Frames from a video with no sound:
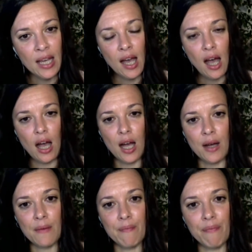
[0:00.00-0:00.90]

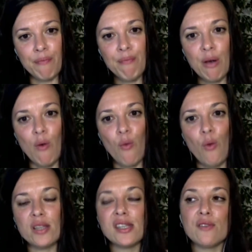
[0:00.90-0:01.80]
But
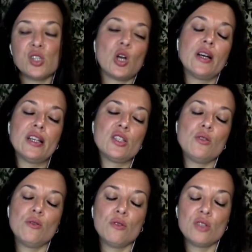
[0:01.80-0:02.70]
once I've started
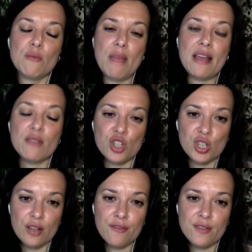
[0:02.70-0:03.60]
to make the
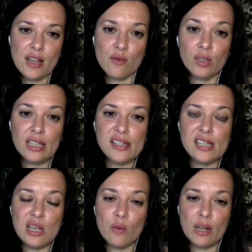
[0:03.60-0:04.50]
shift and really
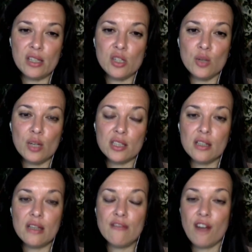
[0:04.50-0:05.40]
seeing what it's doing
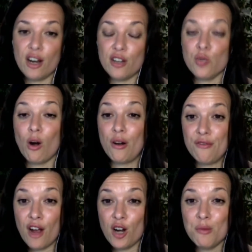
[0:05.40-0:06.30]
to our
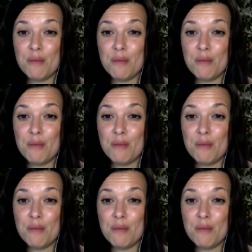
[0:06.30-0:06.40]
environment,